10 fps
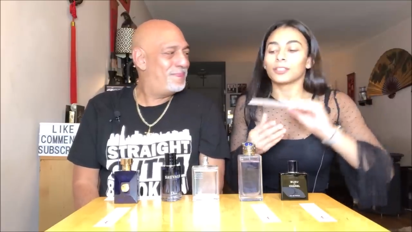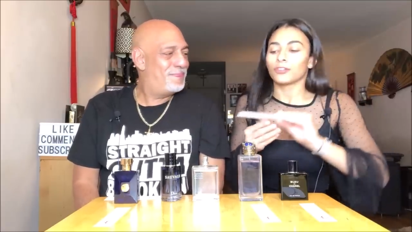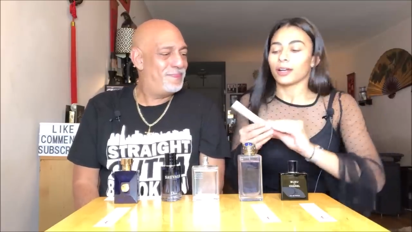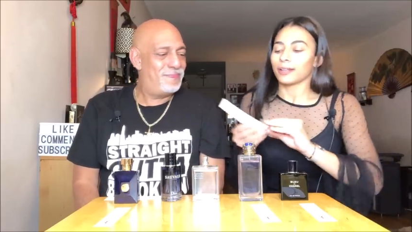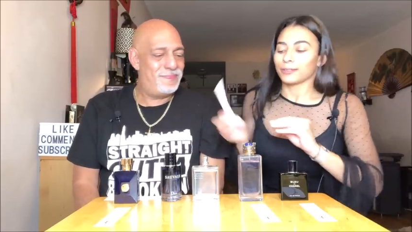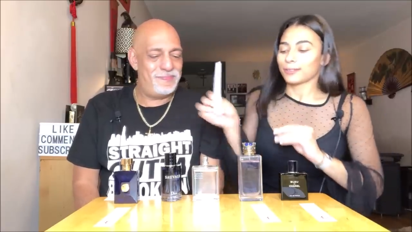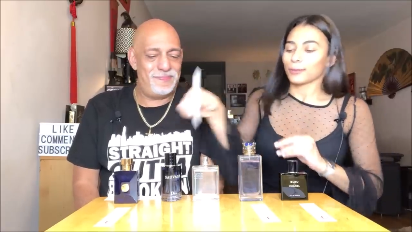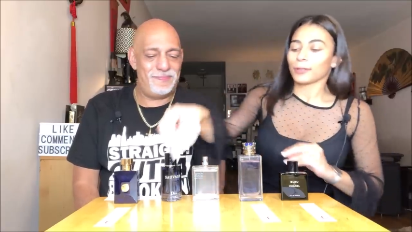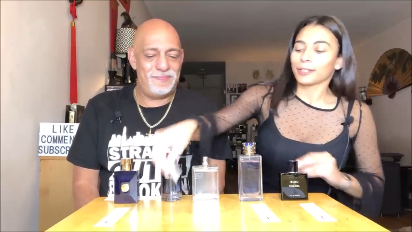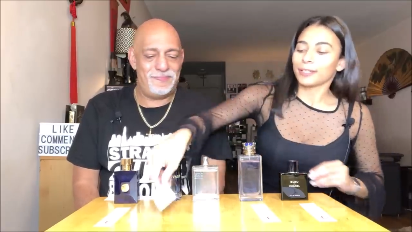Speaker 1: The dry down's
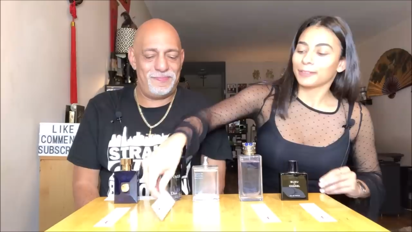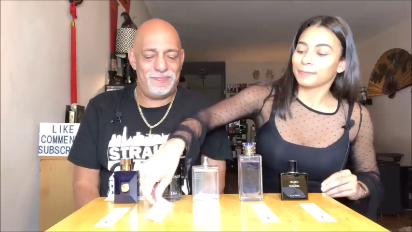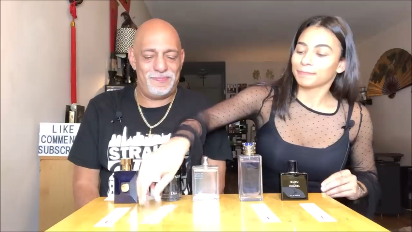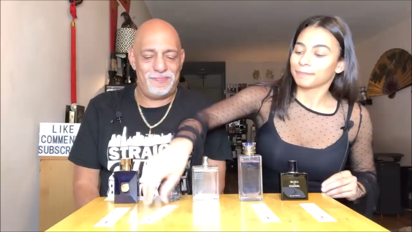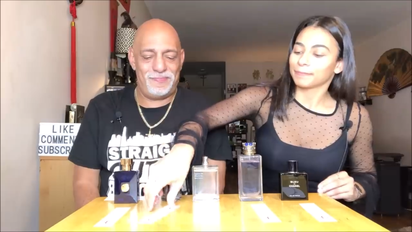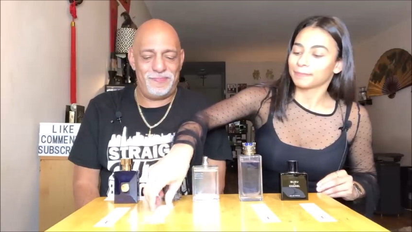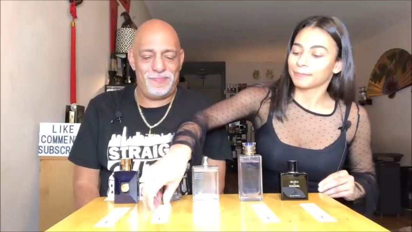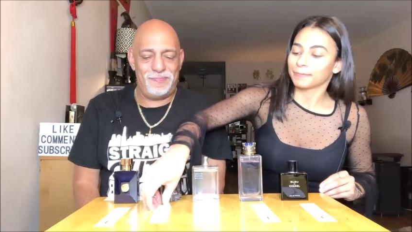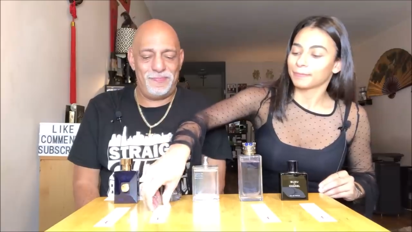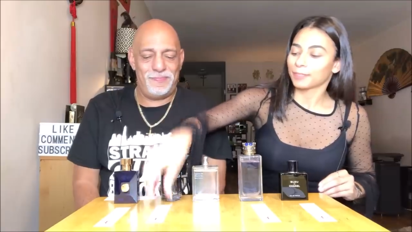so good.
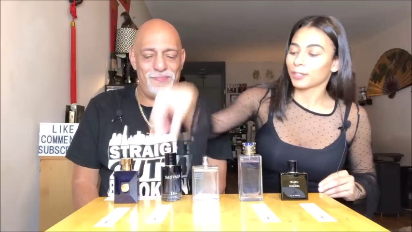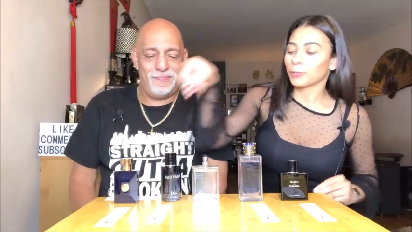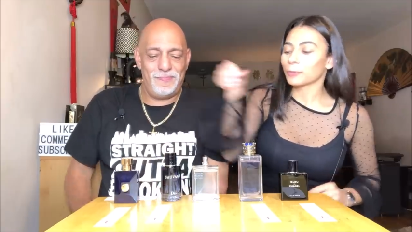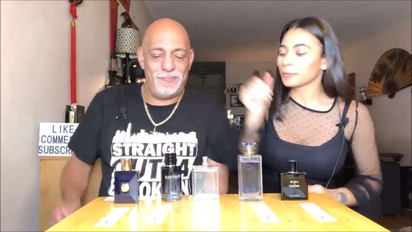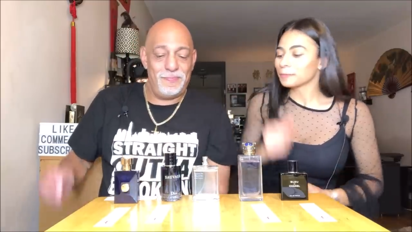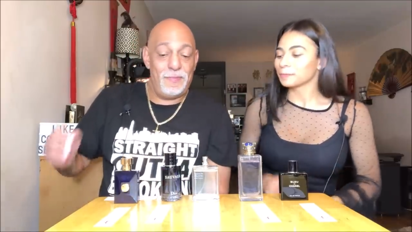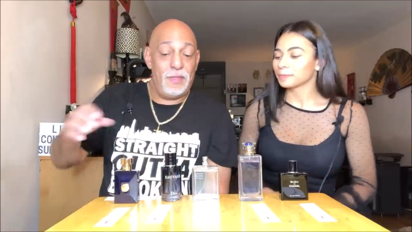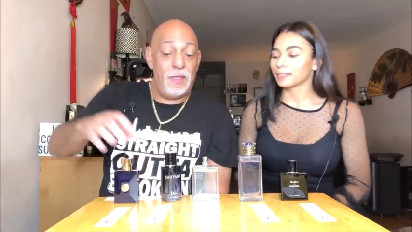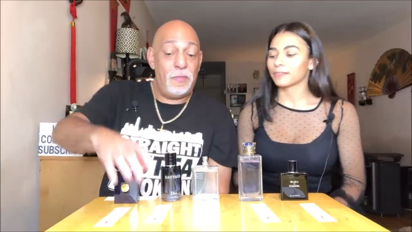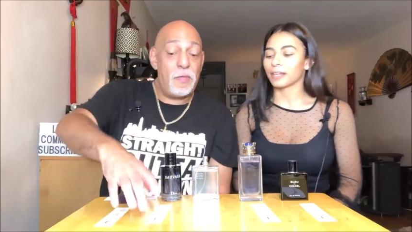It's a good one.
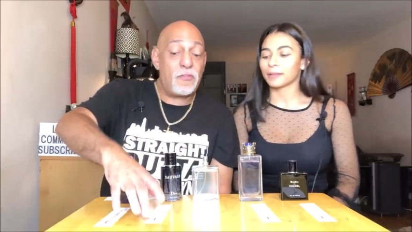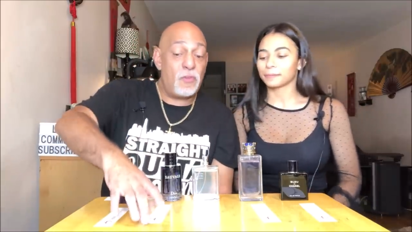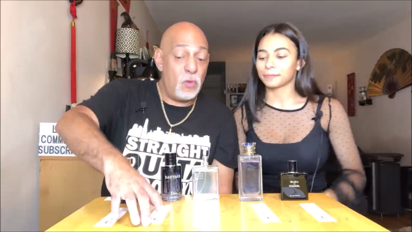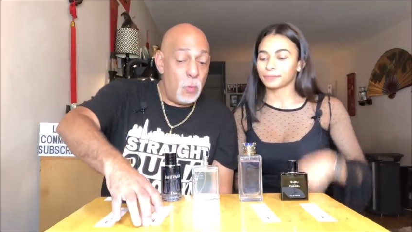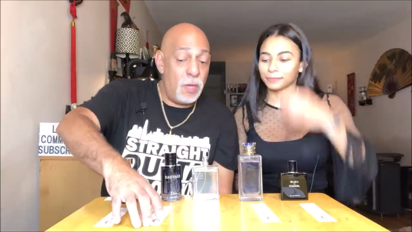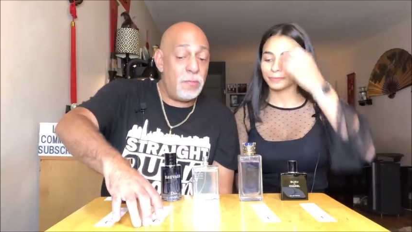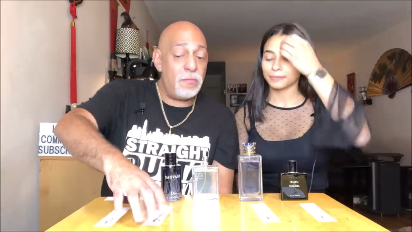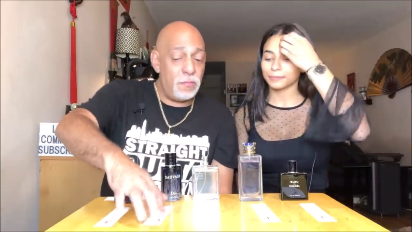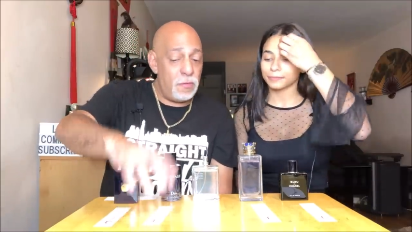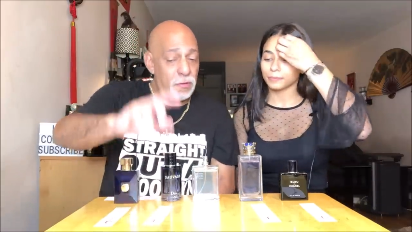Love
Speaker 2: that. There's a new
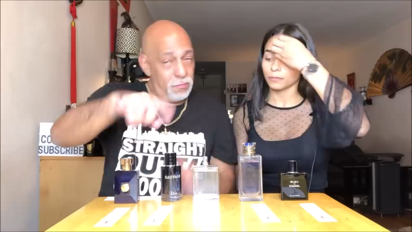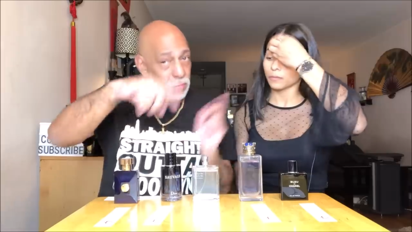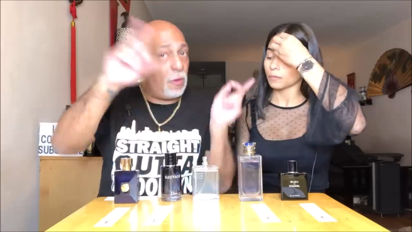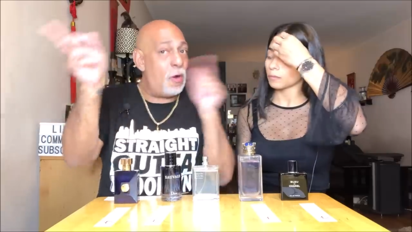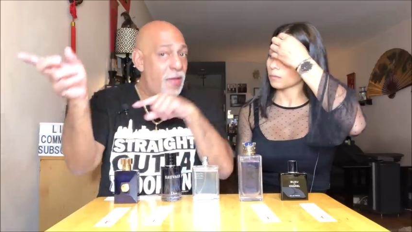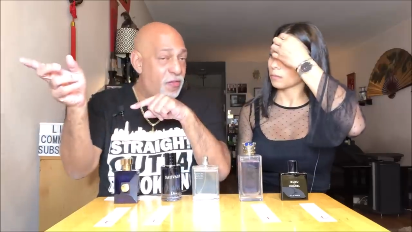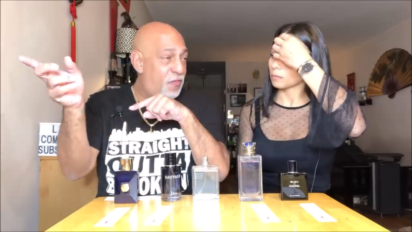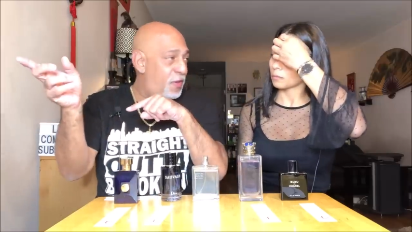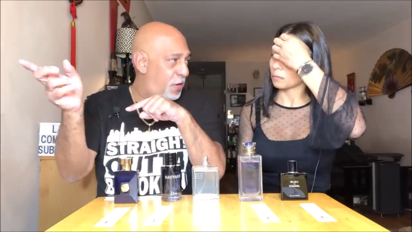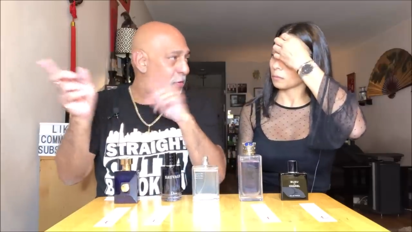one. Our next
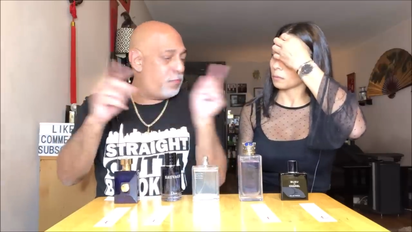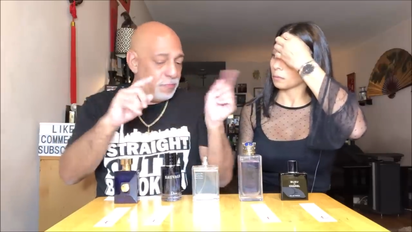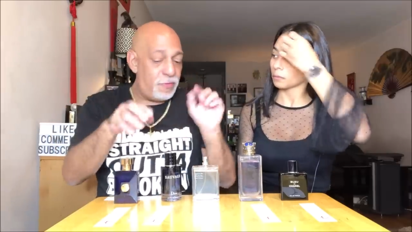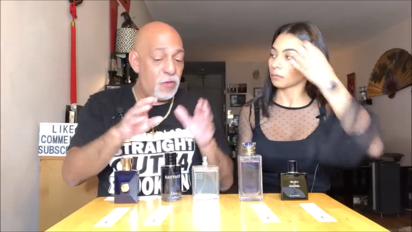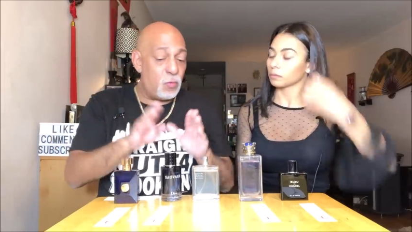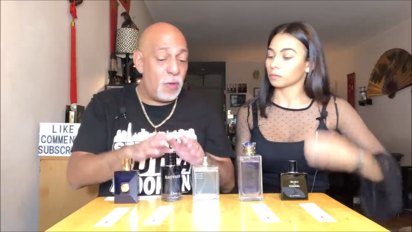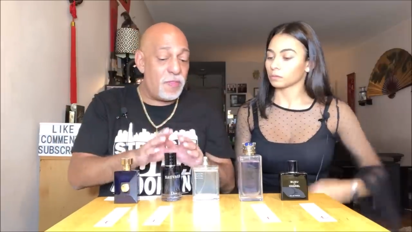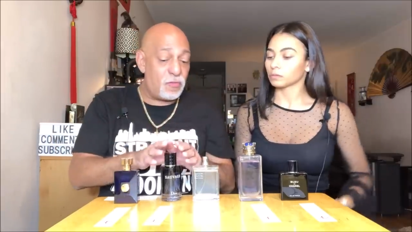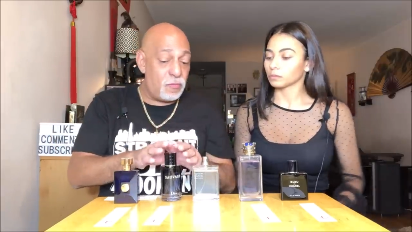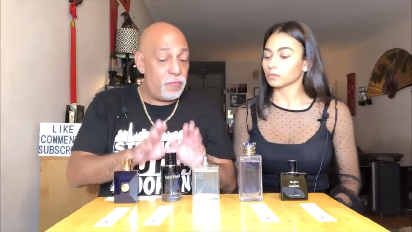video, there's
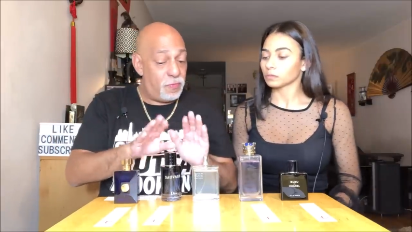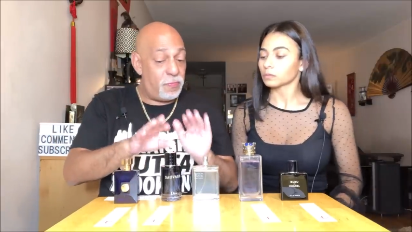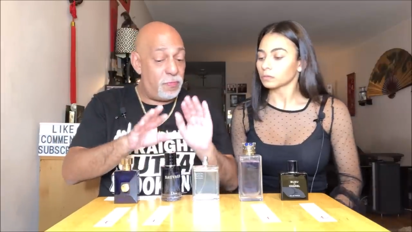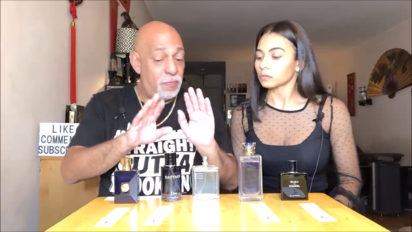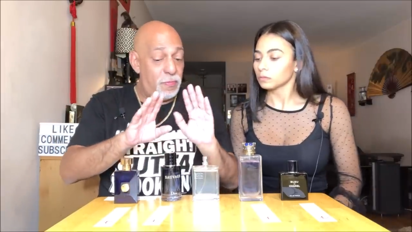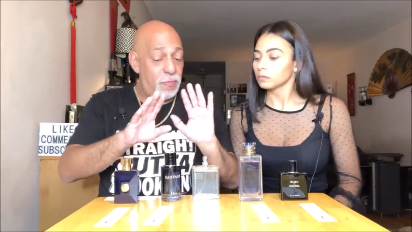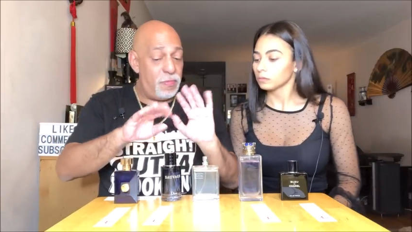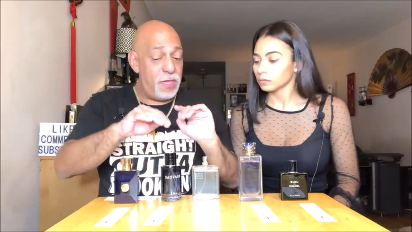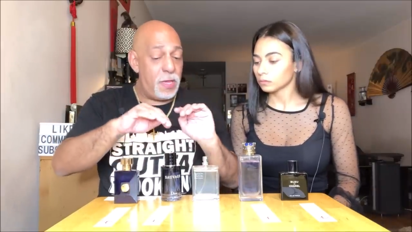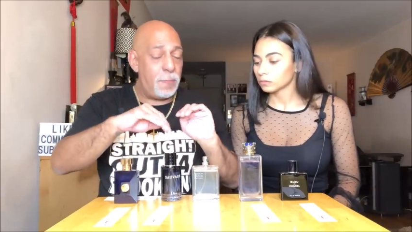one,
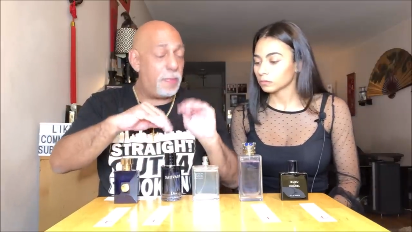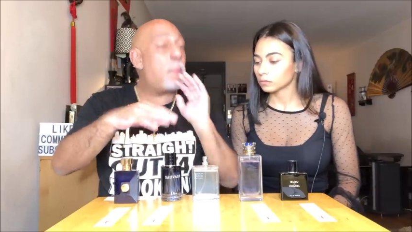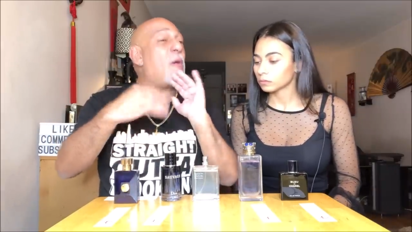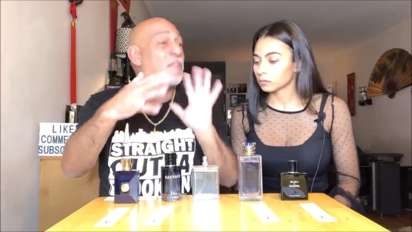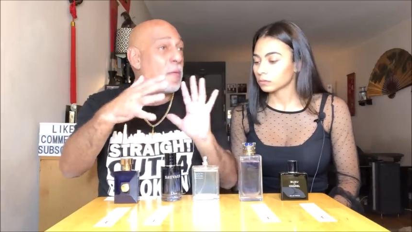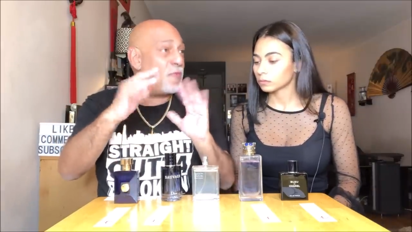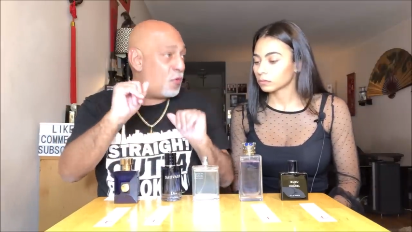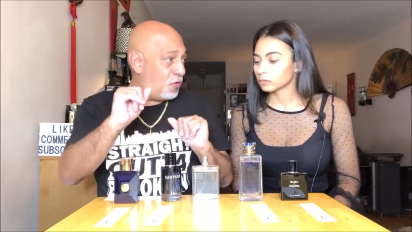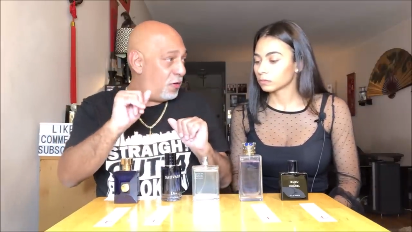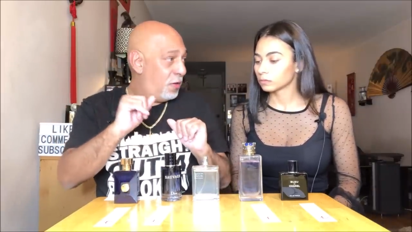the parfum
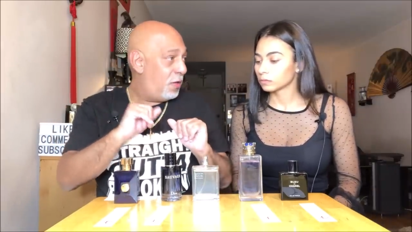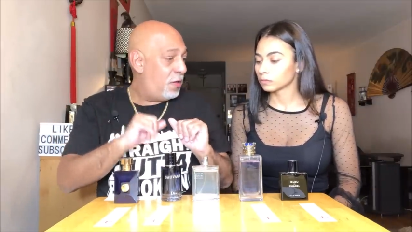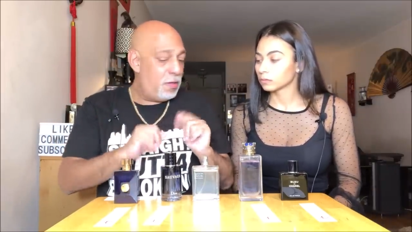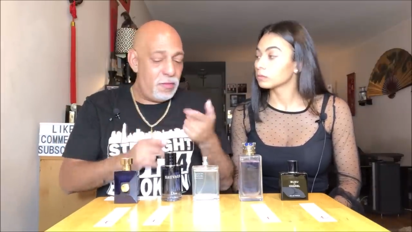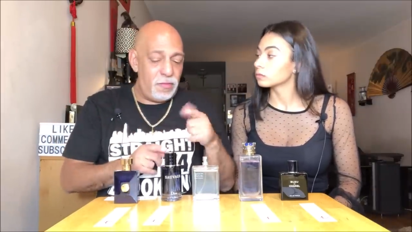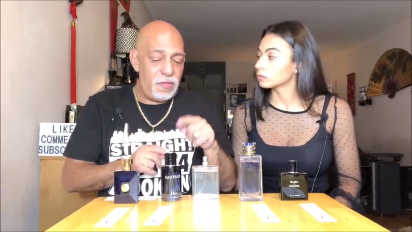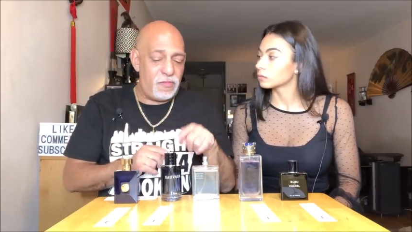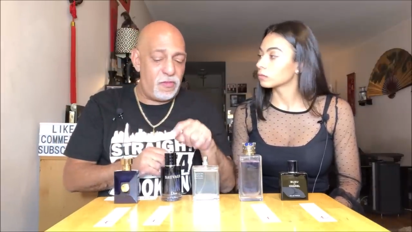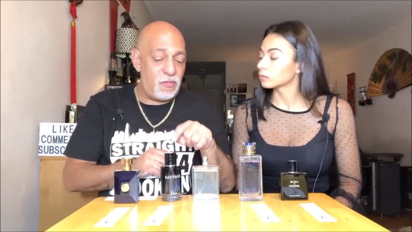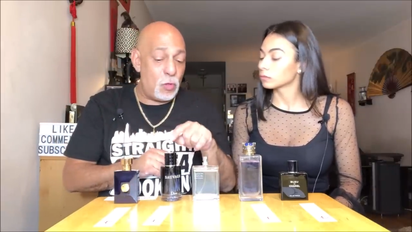version. This is